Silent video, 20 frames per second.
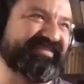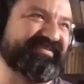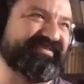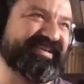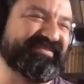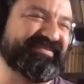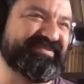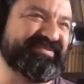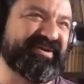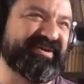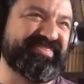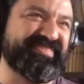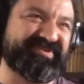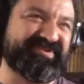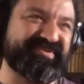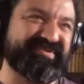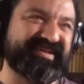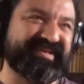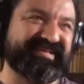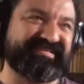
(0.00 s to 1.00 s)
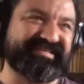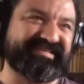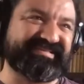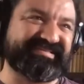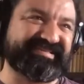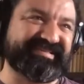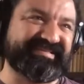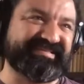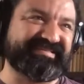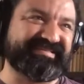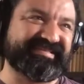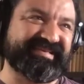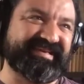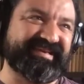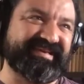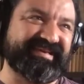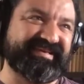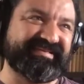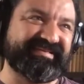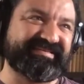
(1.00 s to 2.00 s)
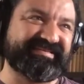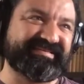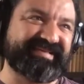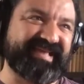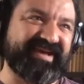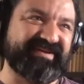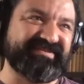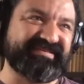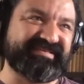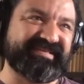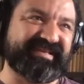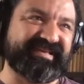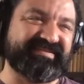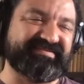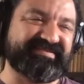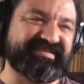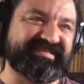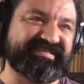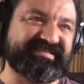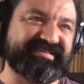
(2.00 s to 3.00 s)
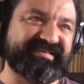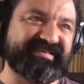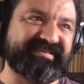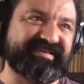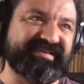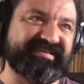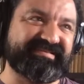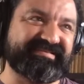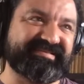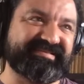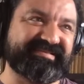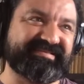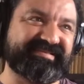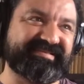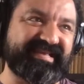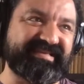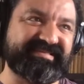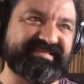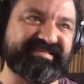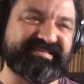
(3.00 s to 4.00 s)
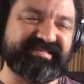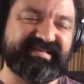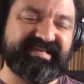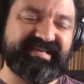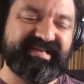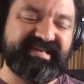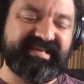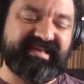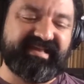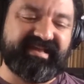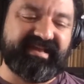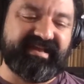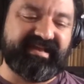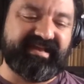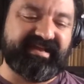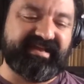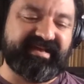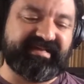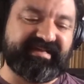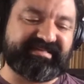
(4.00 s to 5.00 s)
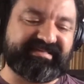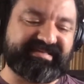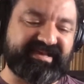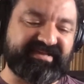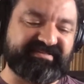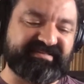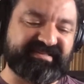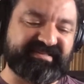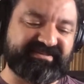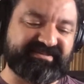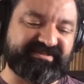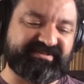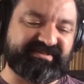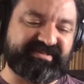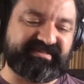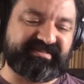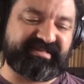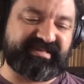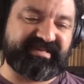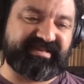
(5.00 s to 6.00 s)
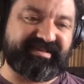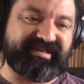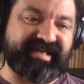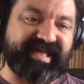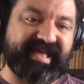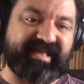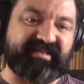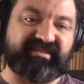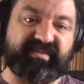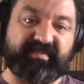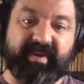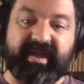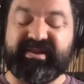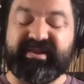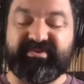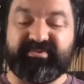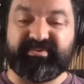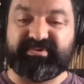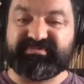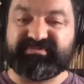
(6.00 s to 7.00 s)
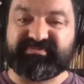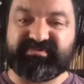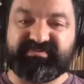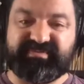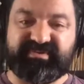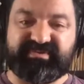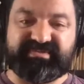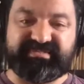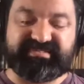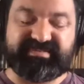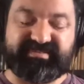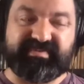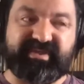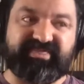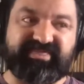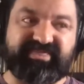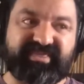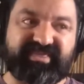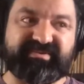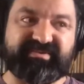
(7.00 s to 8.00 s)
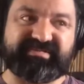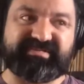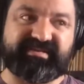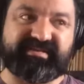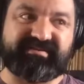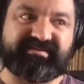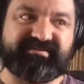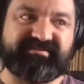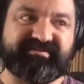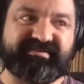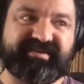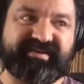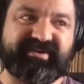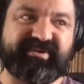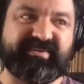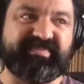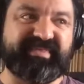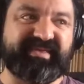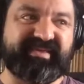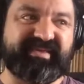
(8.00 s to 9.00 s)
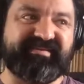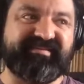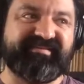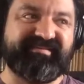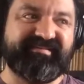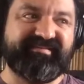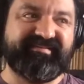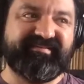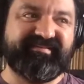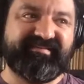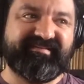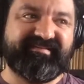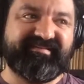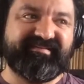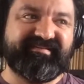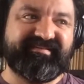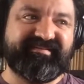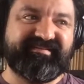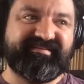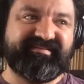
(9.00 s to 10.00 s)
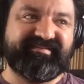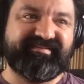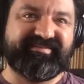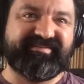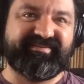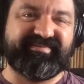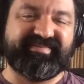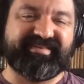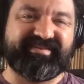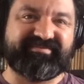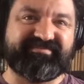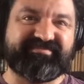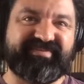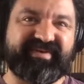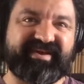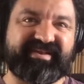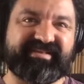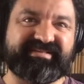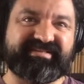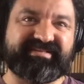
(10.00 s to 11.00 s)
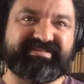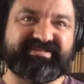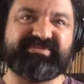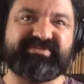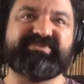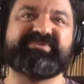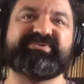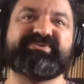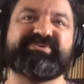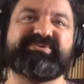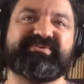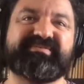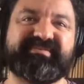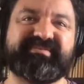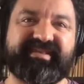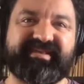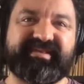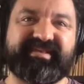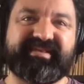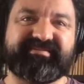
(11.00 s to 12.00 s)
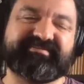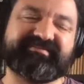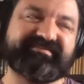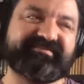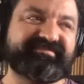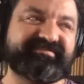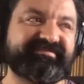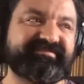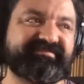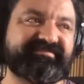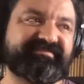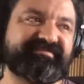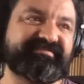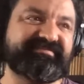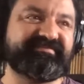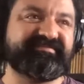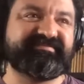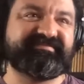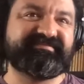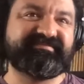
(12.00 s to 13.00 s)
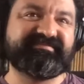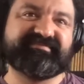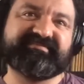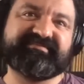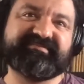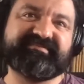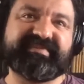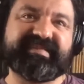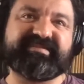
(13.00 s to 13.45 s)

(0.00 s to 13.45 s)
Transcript: we went through it, because it sounds like it was a success. It sounds like the students kind of got the value, which for me was the main thing. It was like, I hope they don't find it too like the